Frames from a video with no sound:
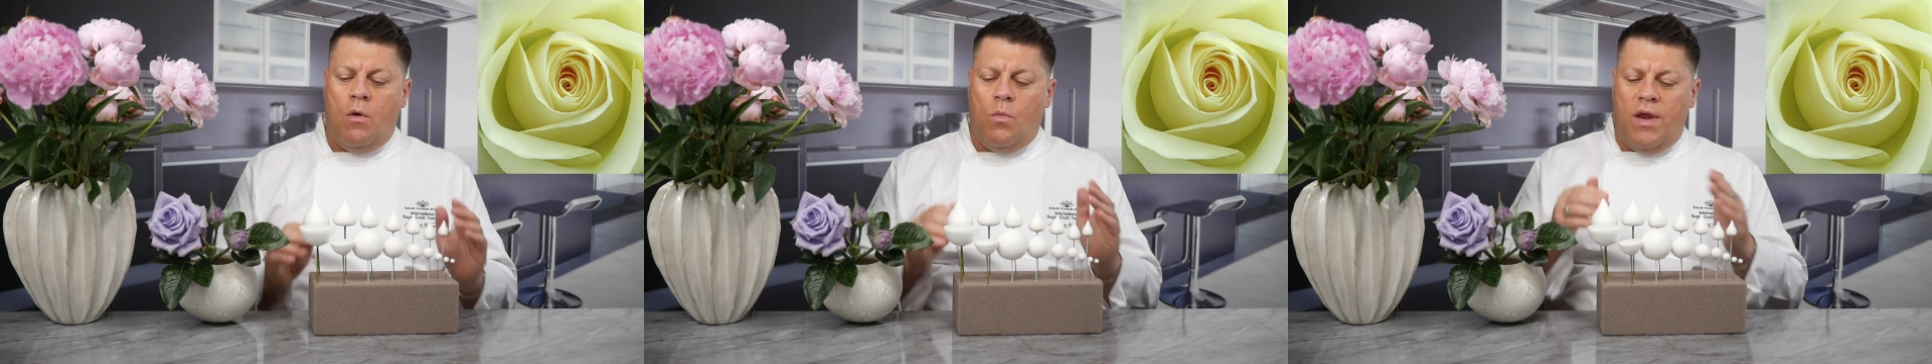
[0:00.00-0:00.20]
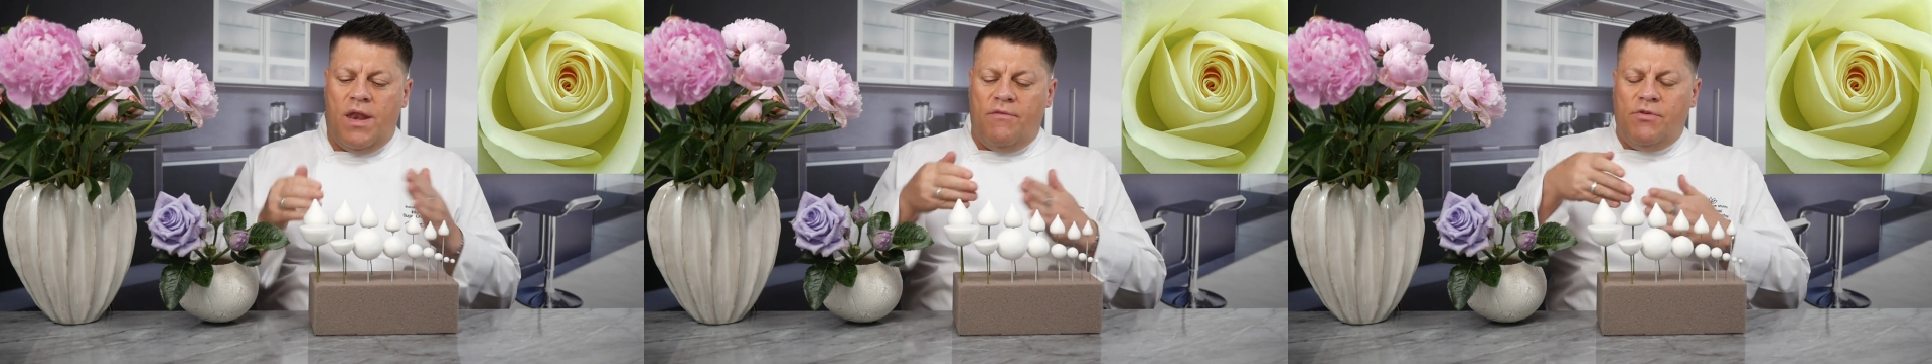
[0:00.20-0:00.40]

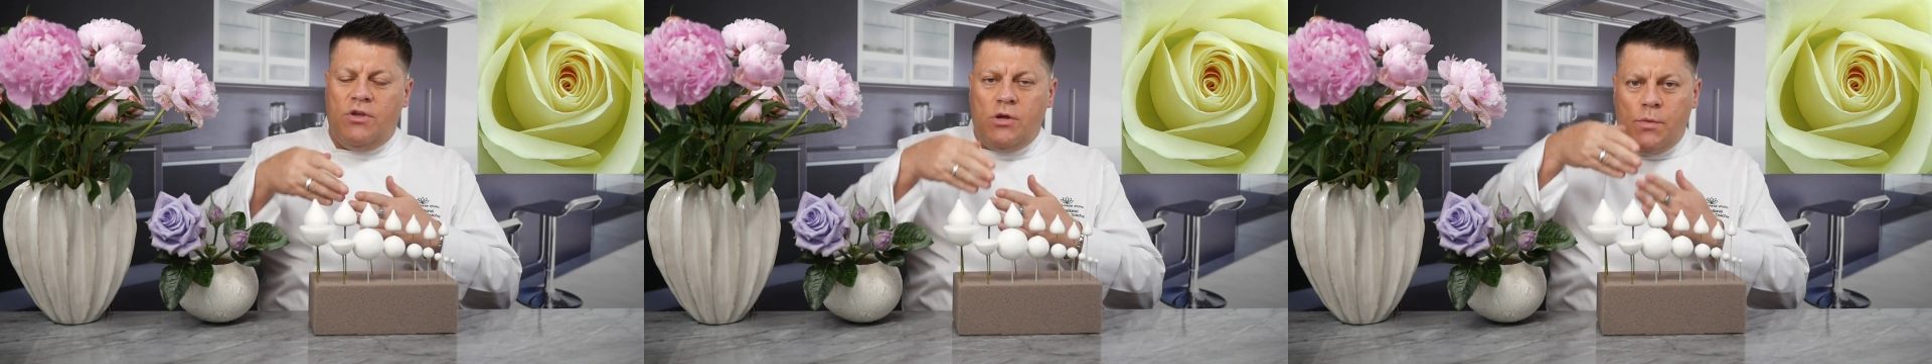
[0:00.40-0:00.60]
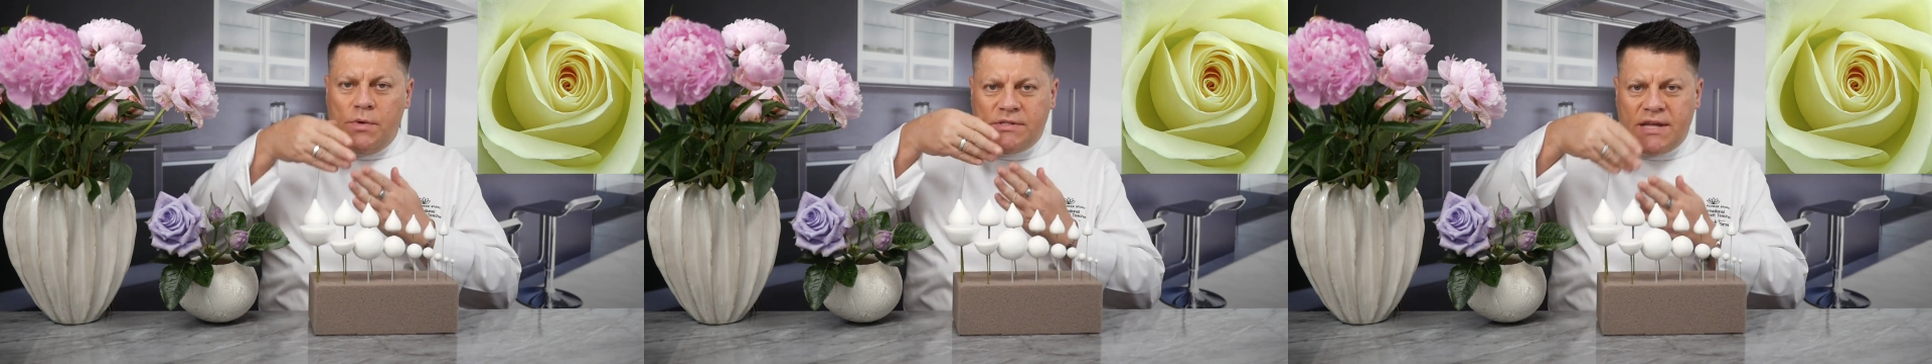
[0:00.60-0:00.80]
Whenever
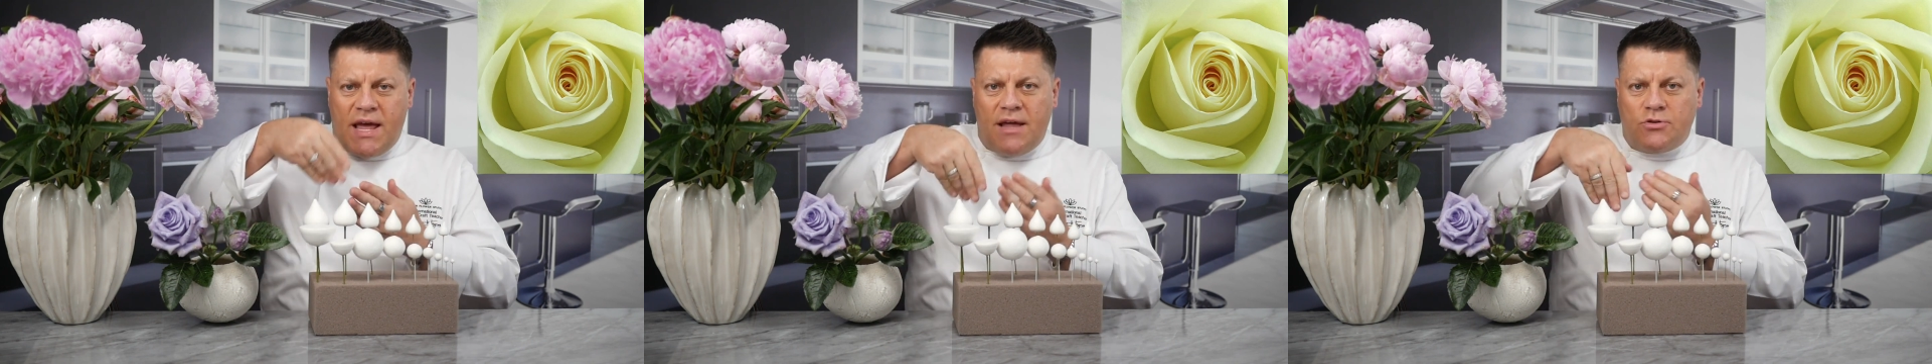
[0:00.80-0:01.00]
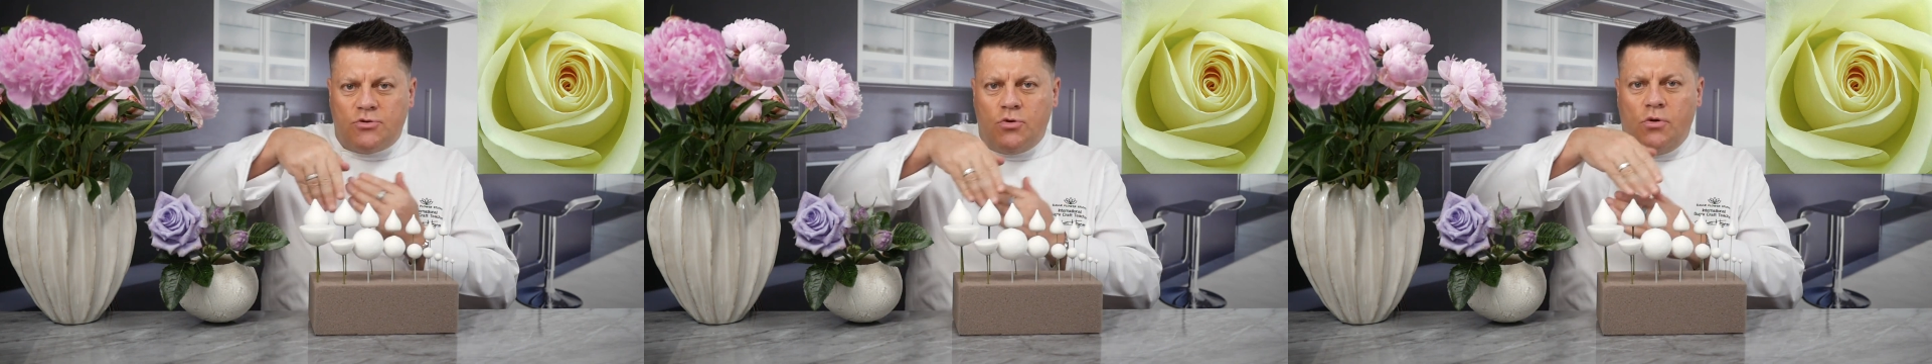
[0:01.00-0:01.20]
you
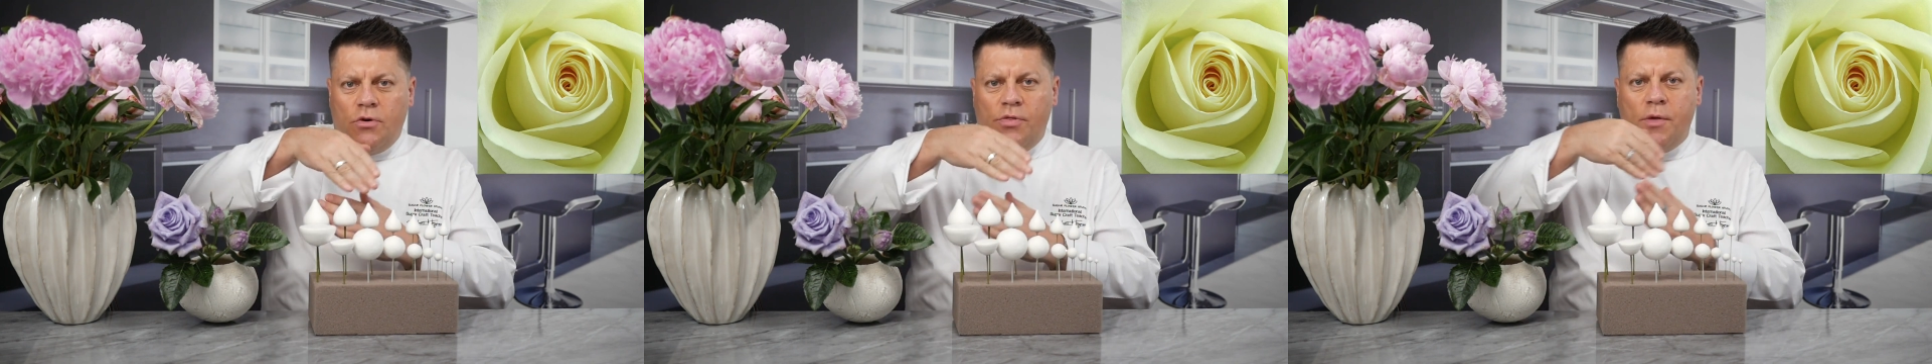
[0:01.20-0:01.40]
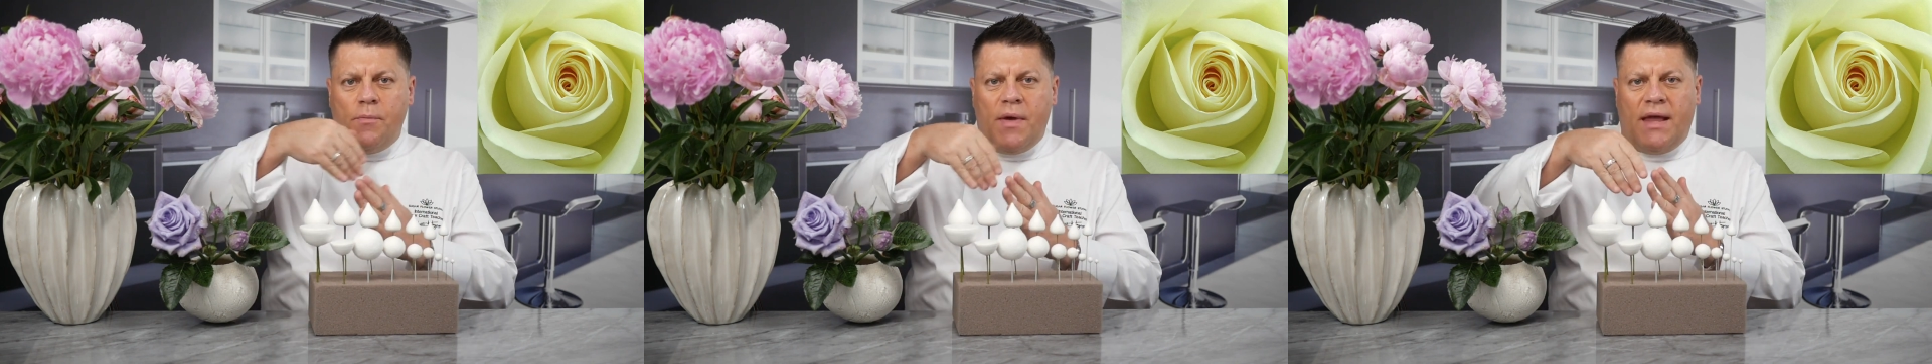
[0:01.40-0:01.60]
attach all
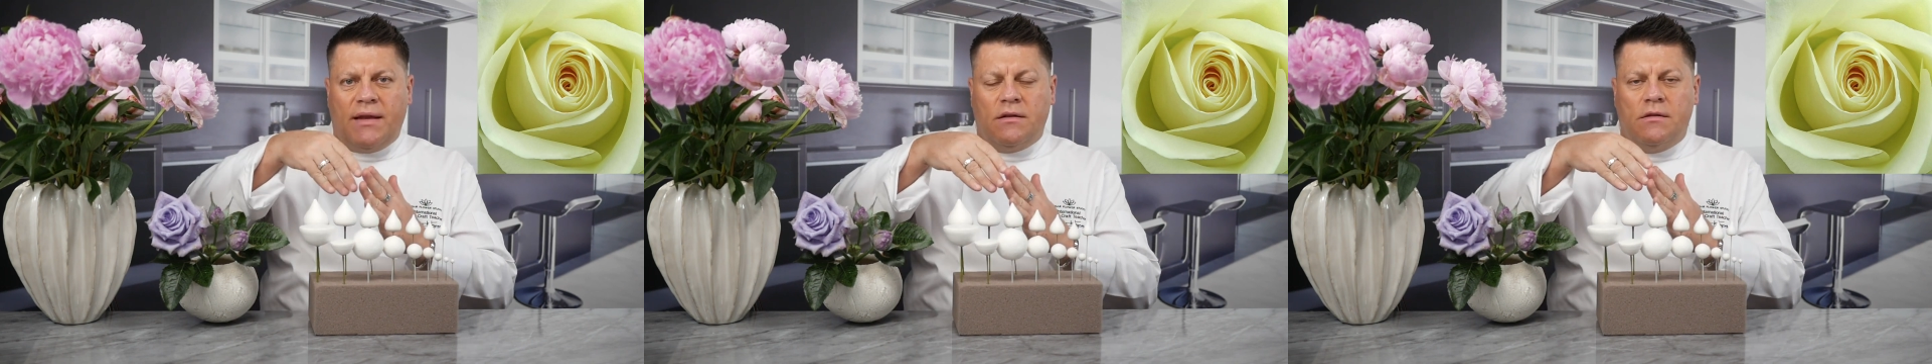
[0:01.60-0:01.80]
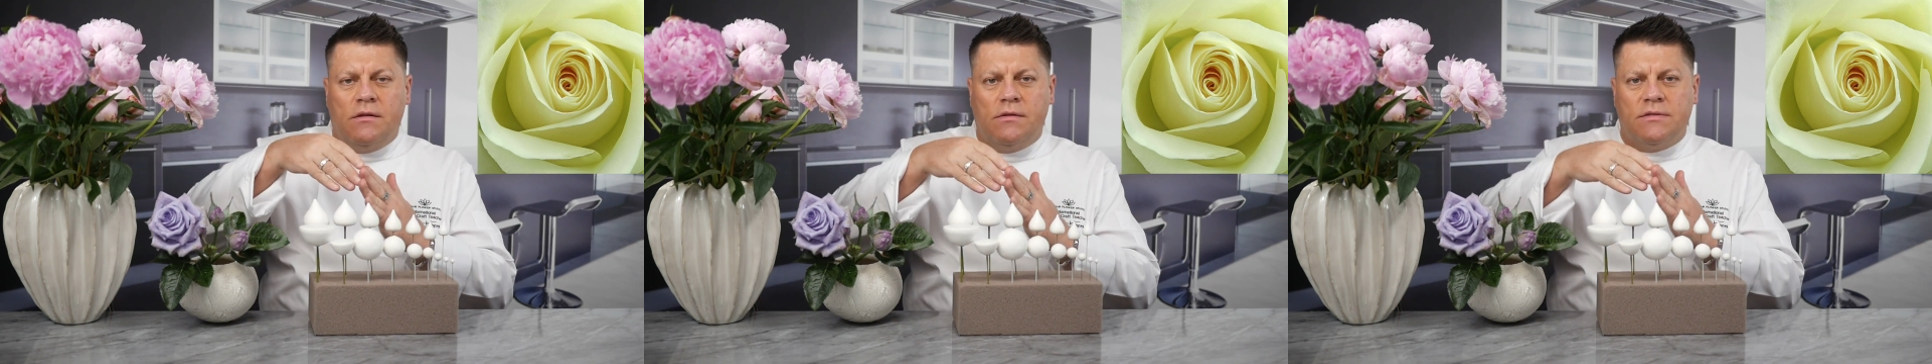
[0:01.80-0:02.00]
of the
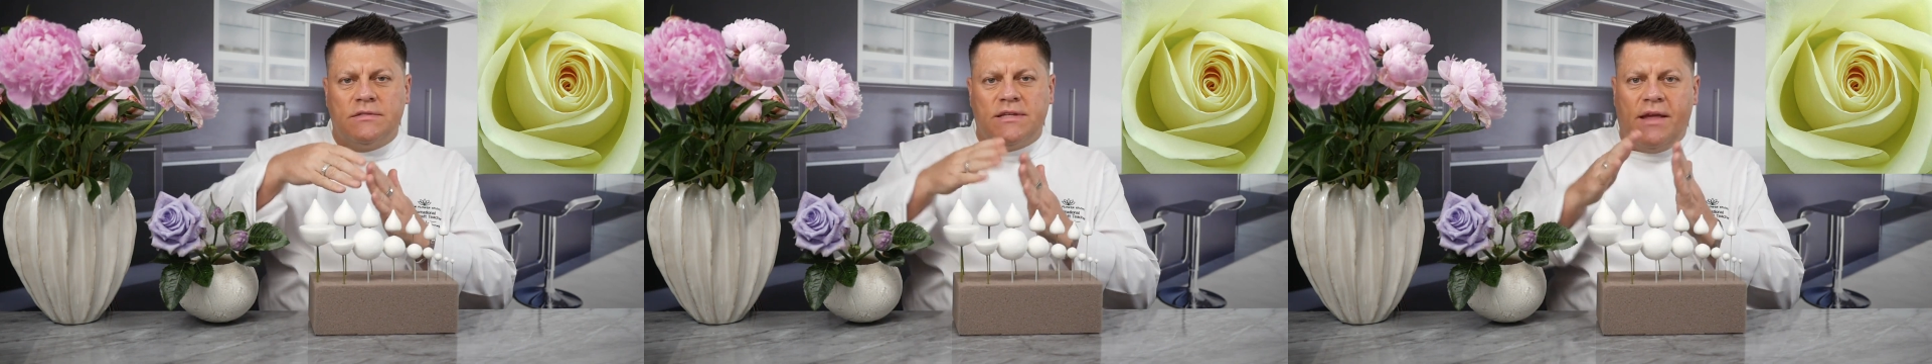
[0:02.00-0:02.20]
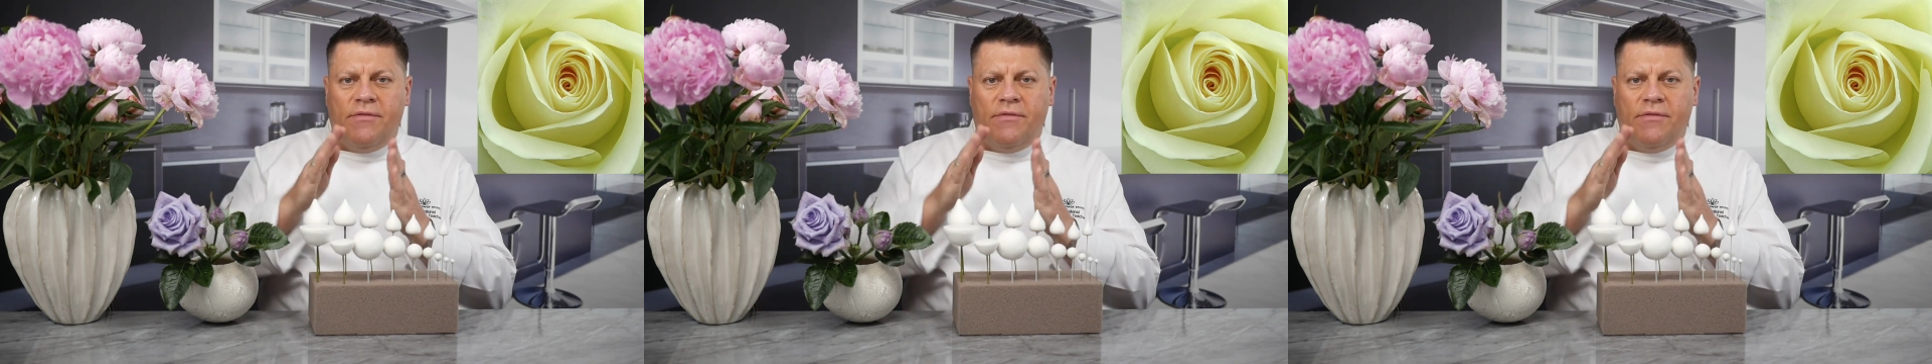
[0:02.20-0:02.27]
petals,